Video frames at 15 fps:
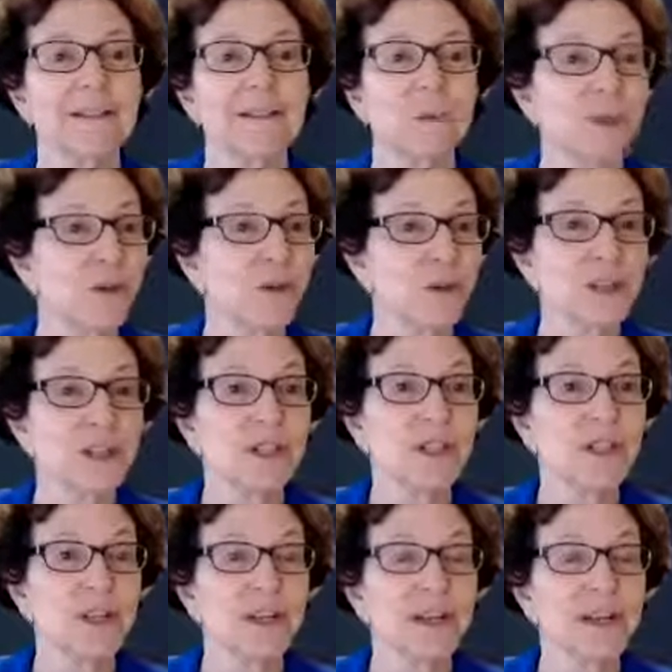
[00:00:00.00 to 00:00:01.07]

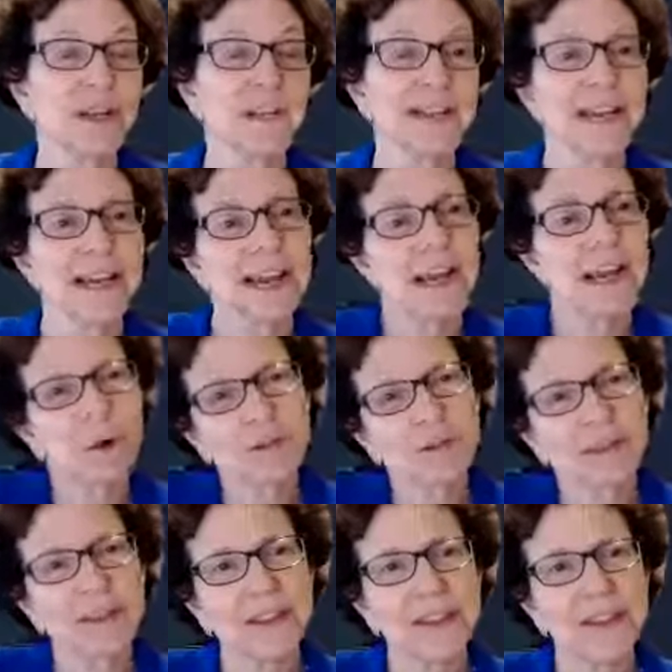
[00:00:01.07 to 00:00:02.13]
reduces the risk.
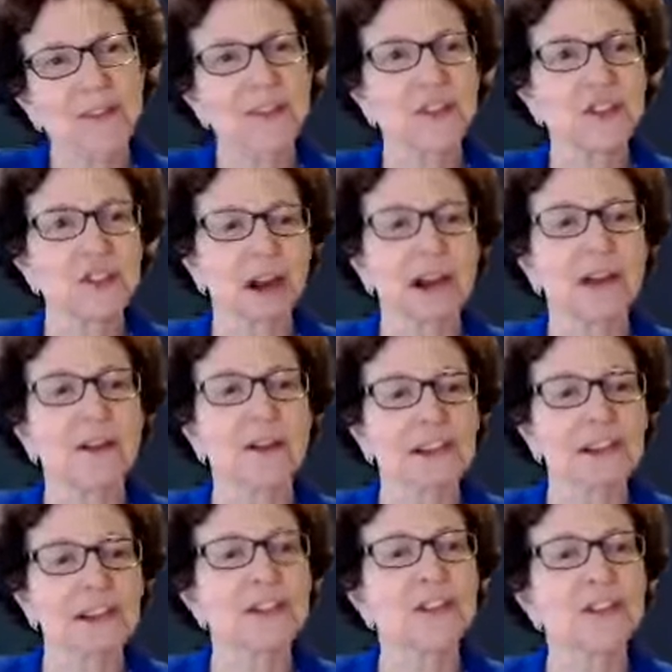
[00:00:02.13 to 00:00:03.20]
However, I think if a
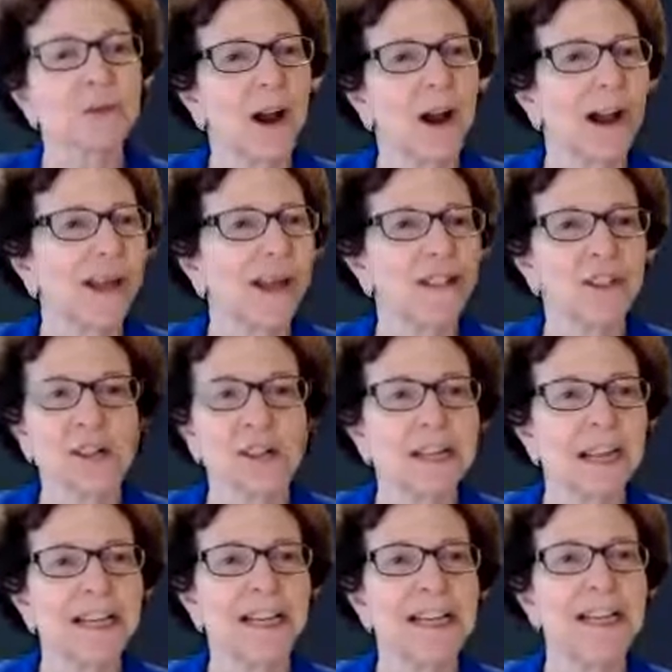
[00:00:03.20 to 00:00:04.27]
child is dry, it's a
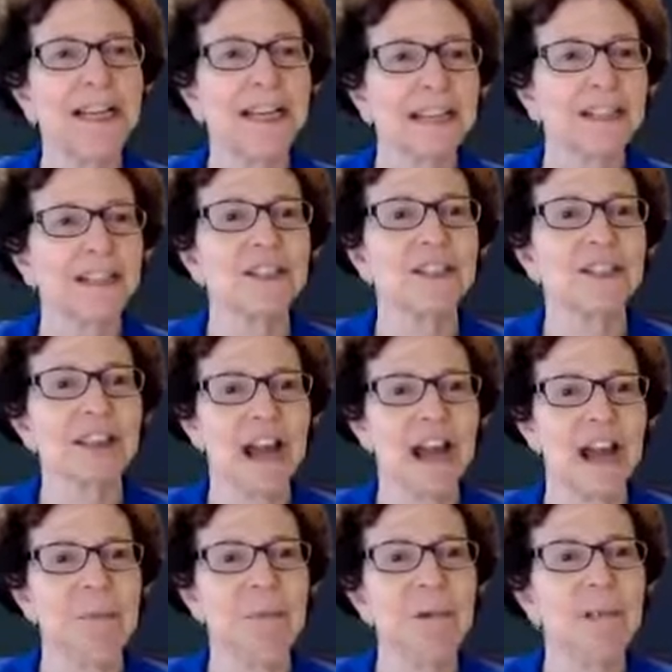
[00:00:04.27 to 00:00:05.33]
good idea to get into the
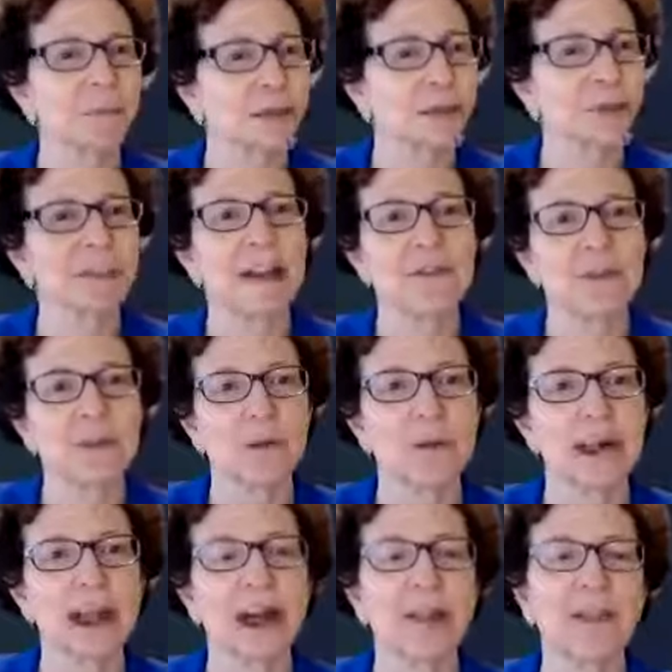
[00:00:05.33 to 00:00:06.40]
habit, especially after the
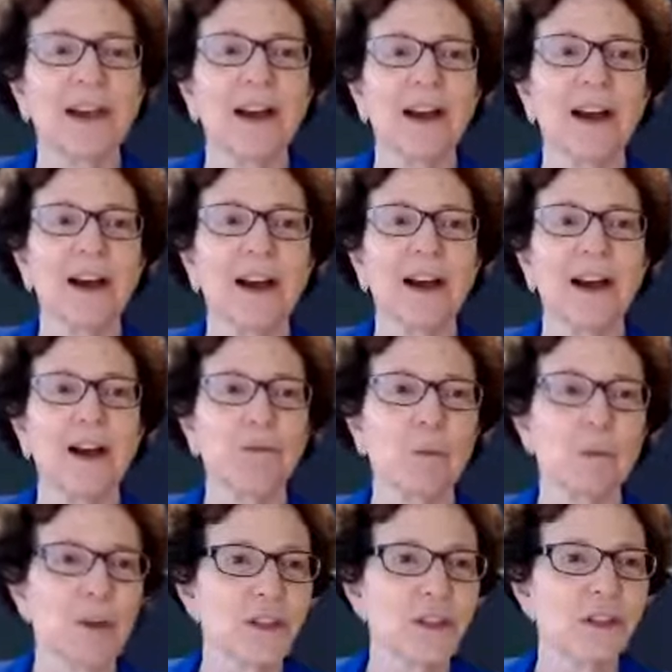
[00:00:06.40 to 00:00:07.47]
bath, of
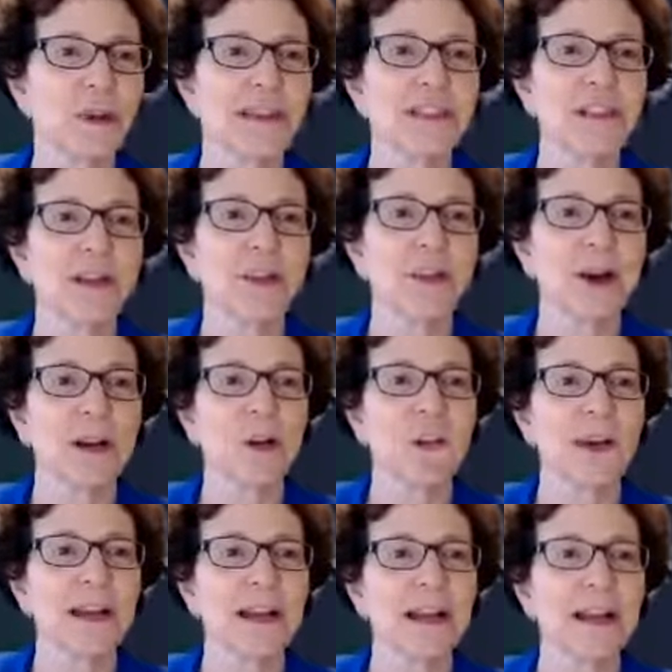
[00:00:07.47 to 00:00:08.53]
moisturizing right
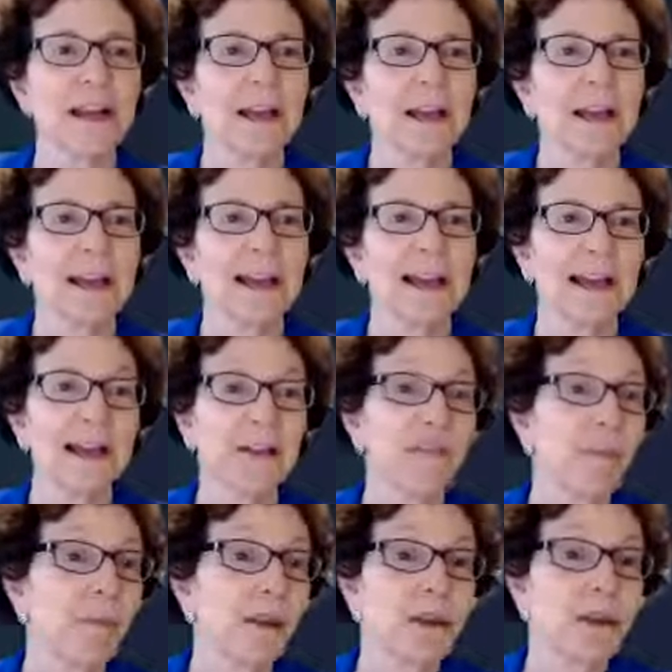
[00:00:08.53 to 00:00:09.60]
away. And
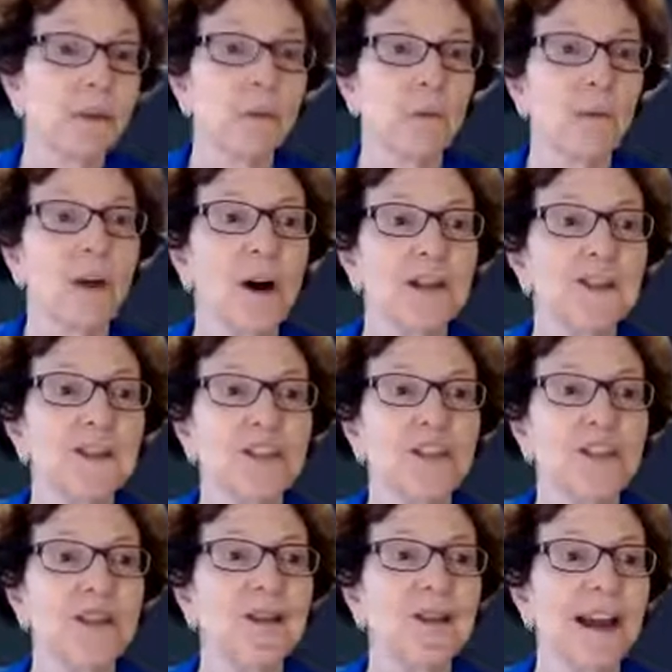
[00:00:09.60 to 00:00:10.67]
if a parent wants
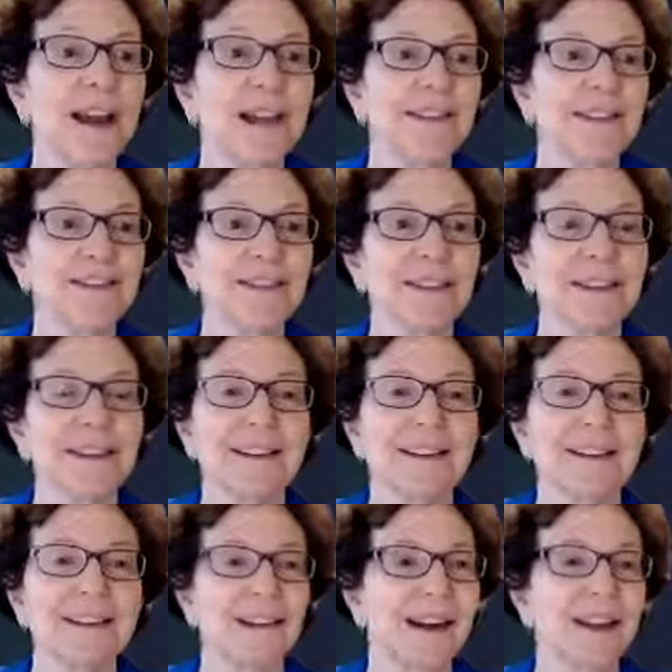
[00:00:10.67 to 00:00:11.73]
to do that,
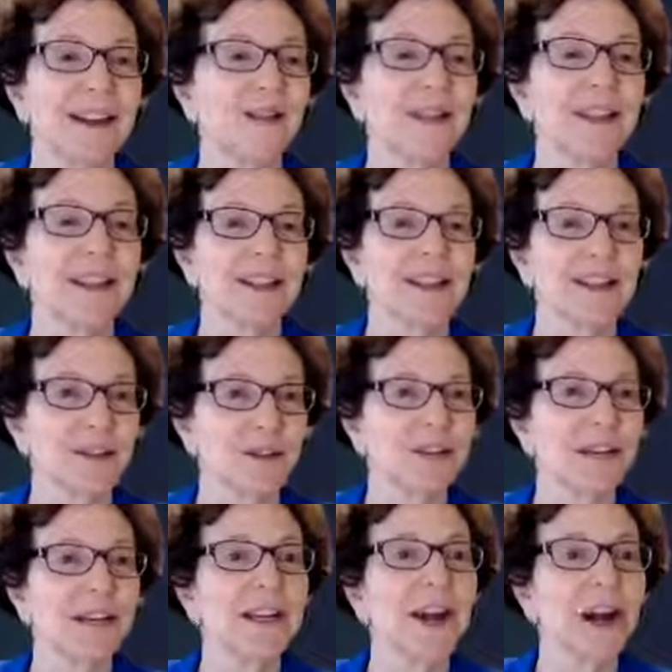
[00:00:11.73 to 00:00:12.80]
I don't think that
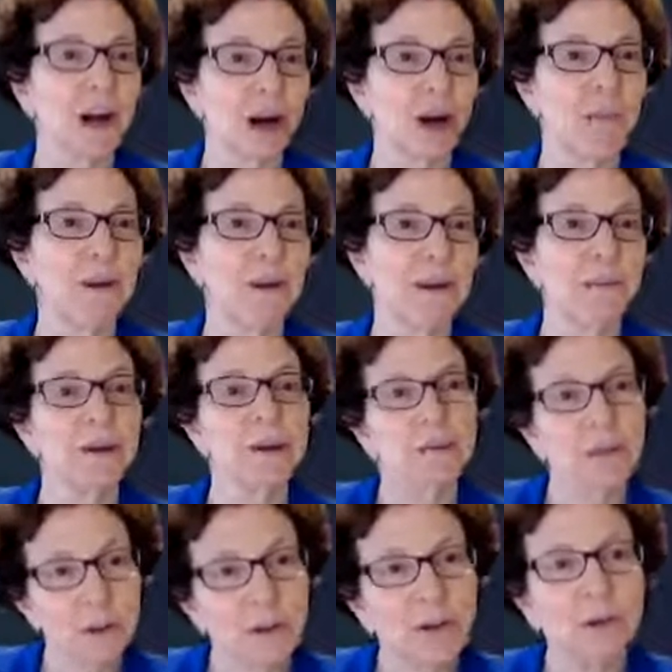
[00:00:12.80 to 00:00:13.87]
there's any harm in it. But
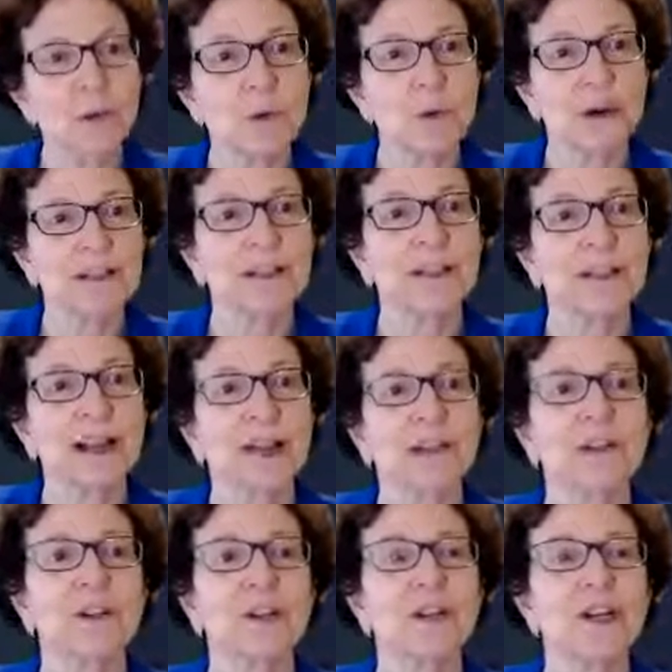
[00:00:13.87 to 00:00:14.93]
of course, we want to
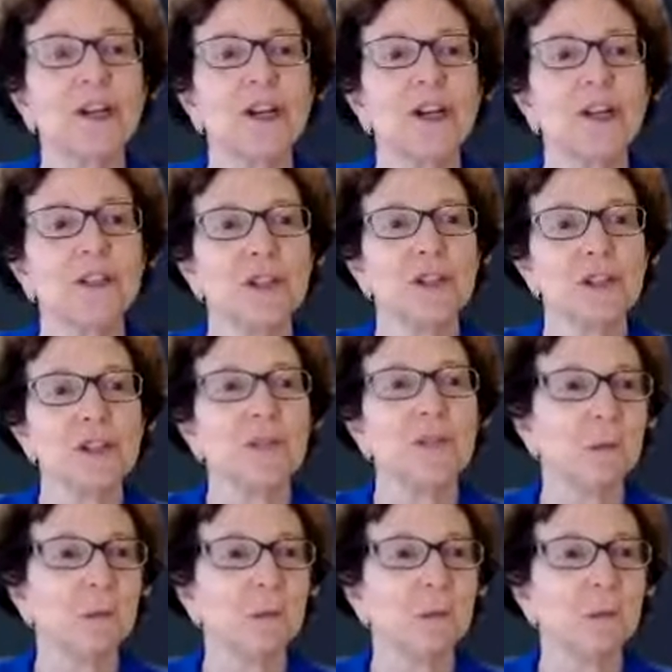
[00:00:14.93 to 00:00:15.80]
counsel to use